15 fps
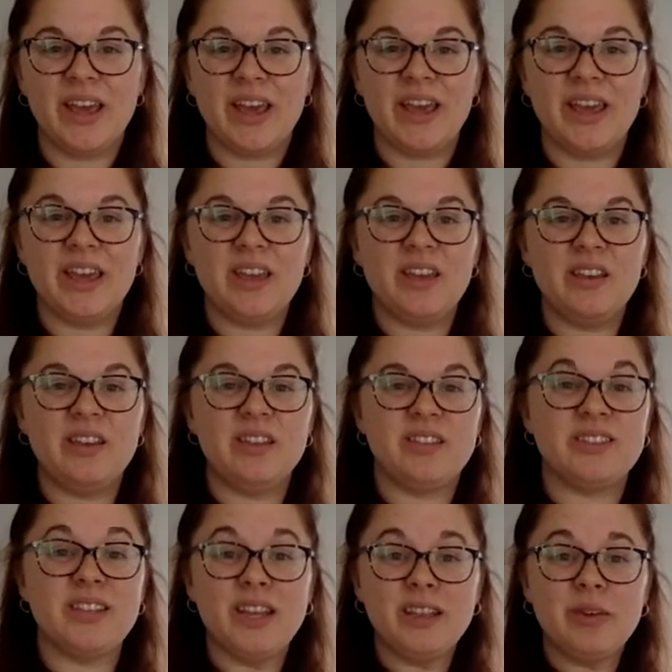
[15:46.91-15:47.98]
And the
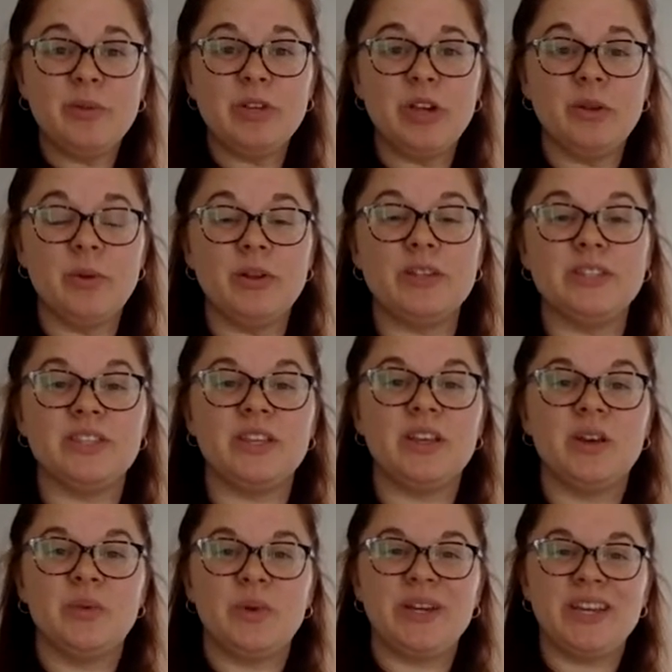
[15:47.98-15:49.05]
second thing we talked about is
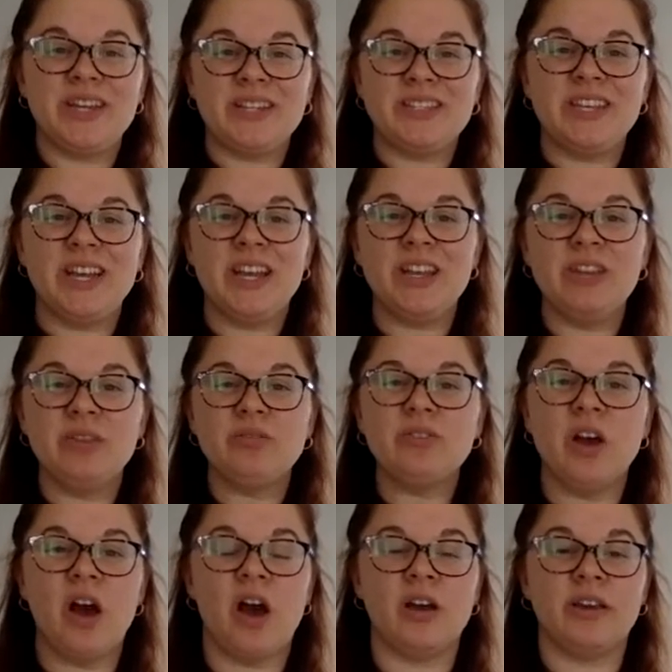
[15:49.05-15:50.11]
we continued
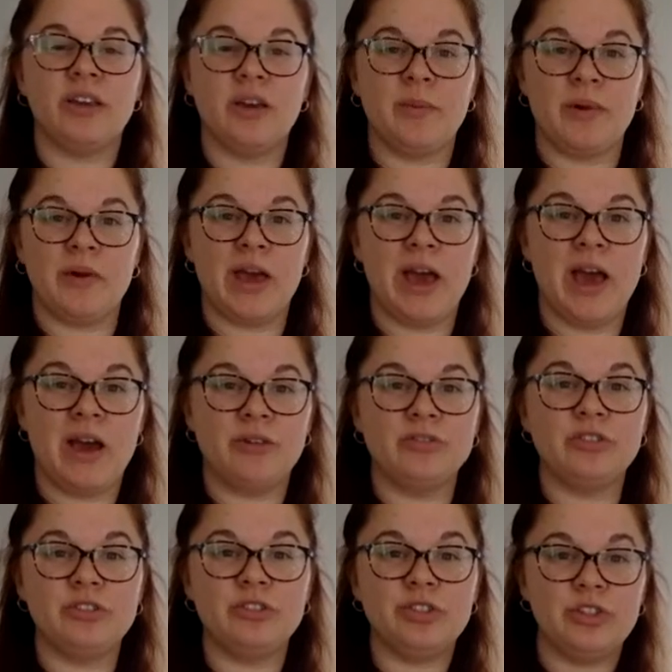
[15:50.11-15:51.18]
talking about how
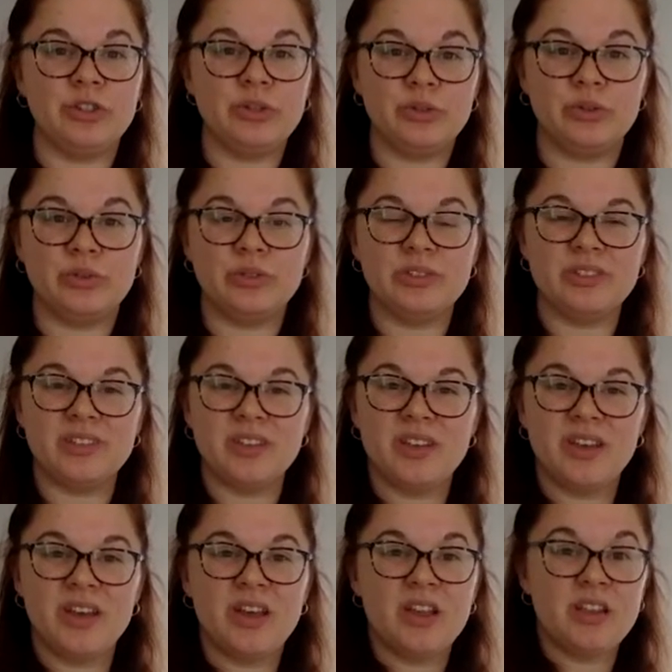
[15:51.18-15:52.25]
to use
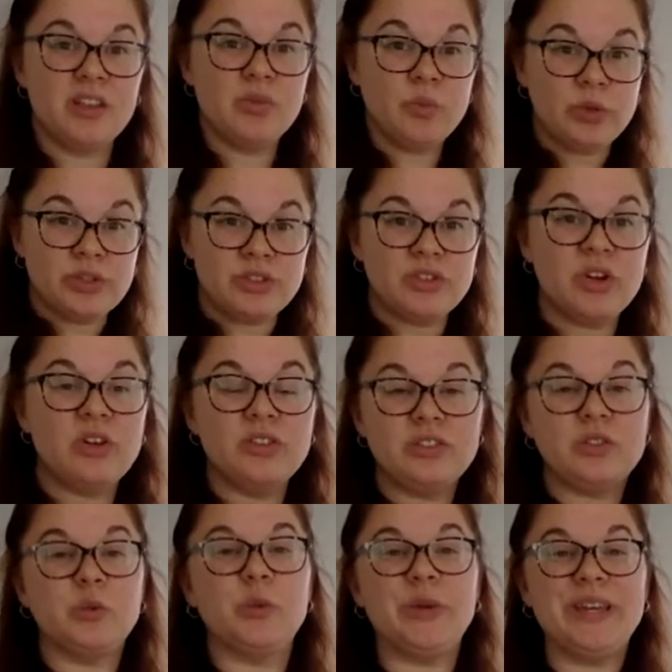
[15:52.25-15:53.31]
the
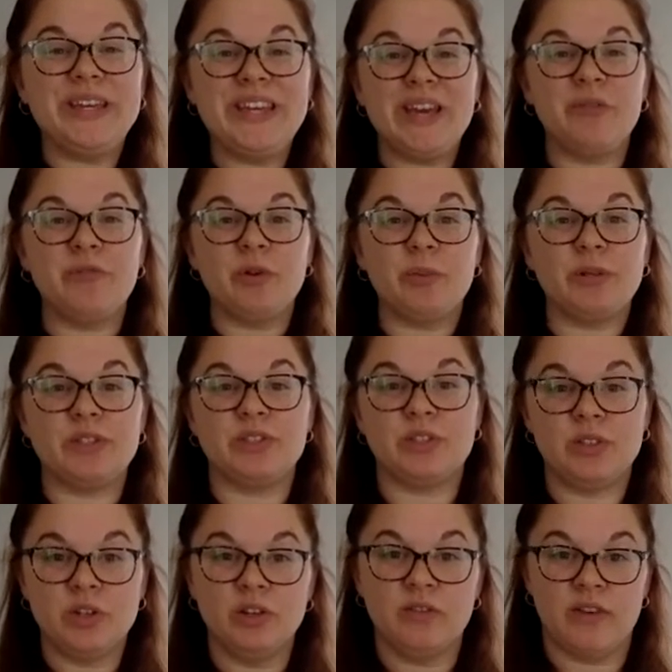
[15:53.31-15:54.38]
results we get from a
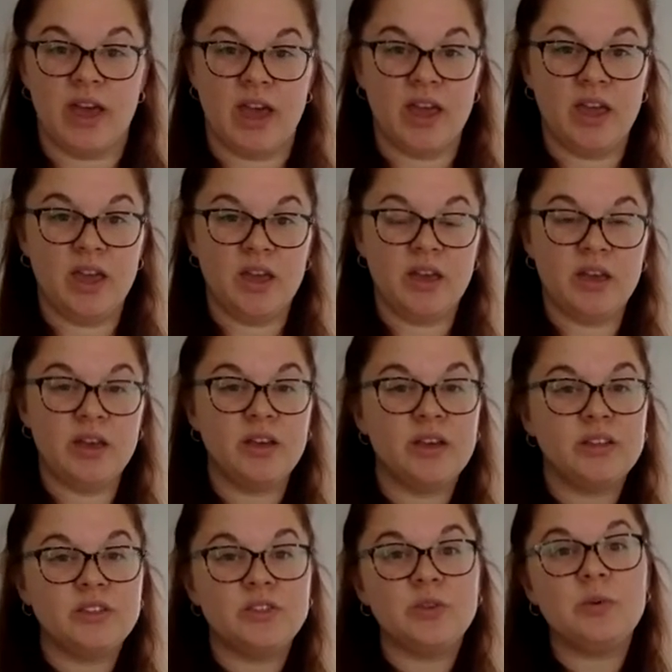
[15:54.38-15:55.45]
survey
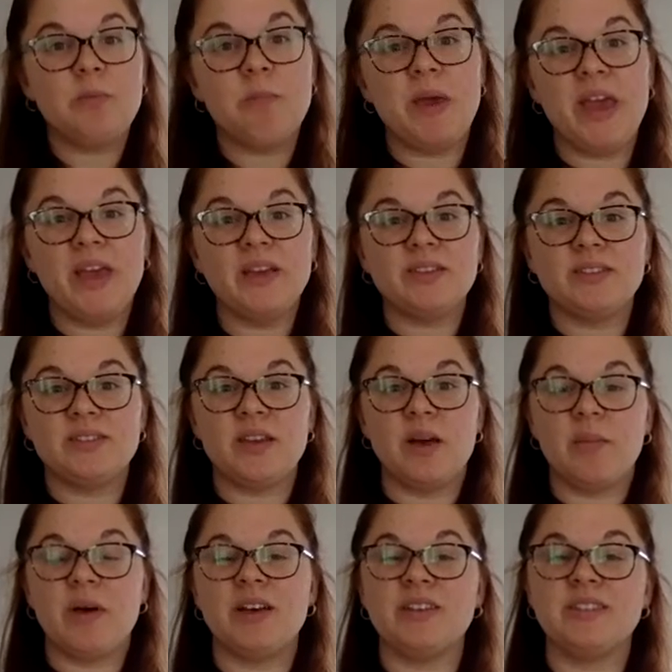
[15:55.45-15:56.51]
to make
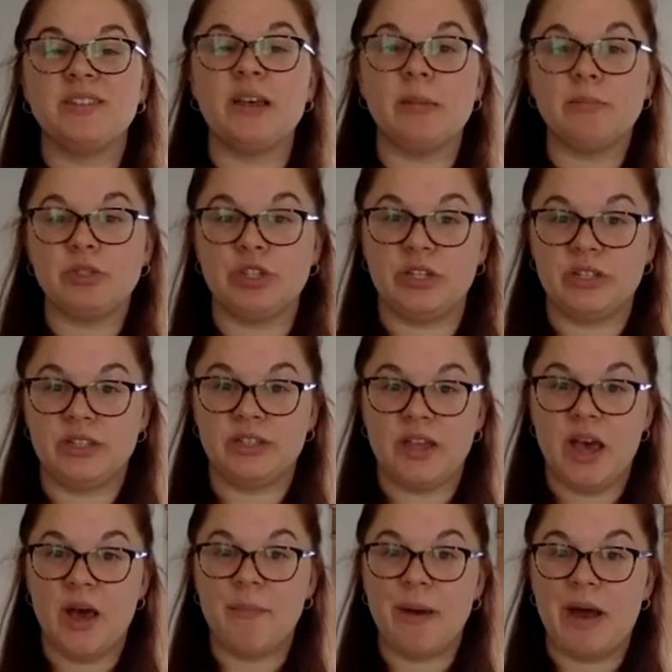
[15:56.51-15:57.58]
some assumptions
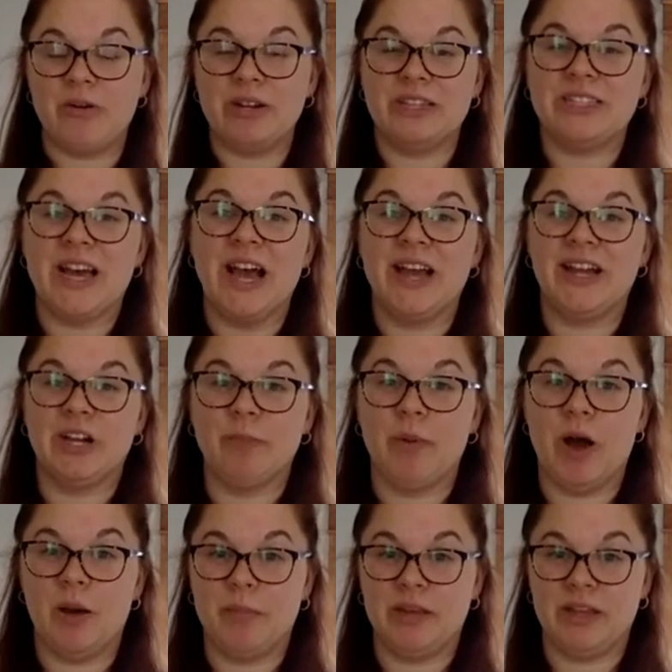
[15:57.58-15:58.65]
about an entire
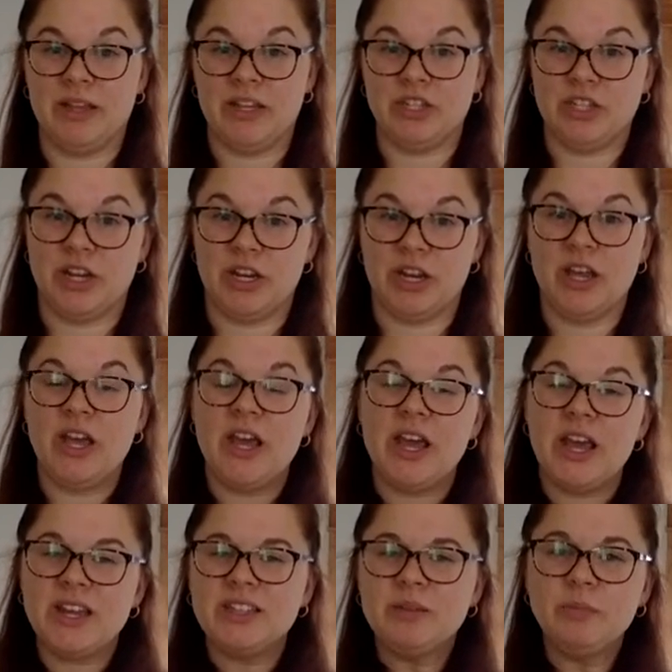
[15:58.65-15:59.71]
population.
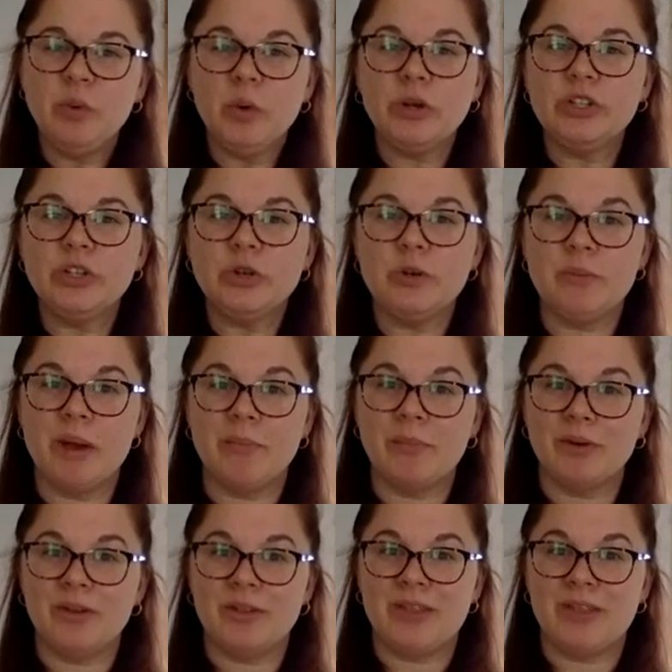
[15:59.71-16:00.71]
And it's important to remember